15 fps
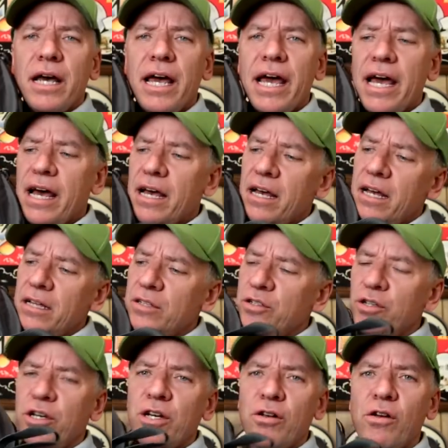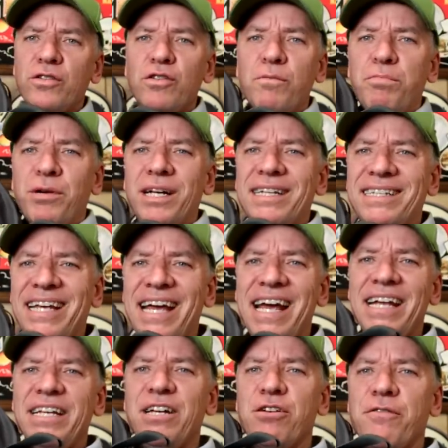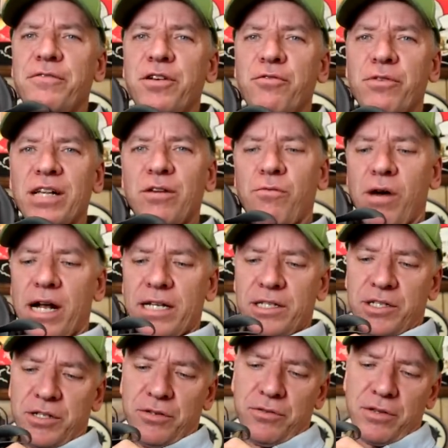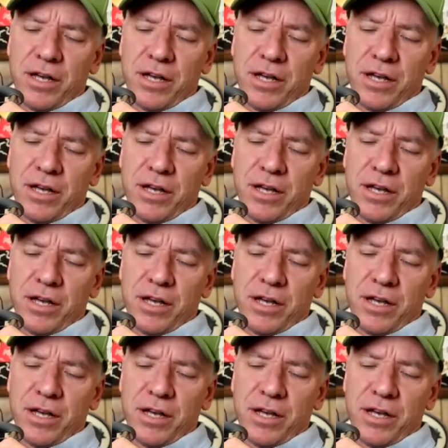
and you could also put a tent here if you really wanted to.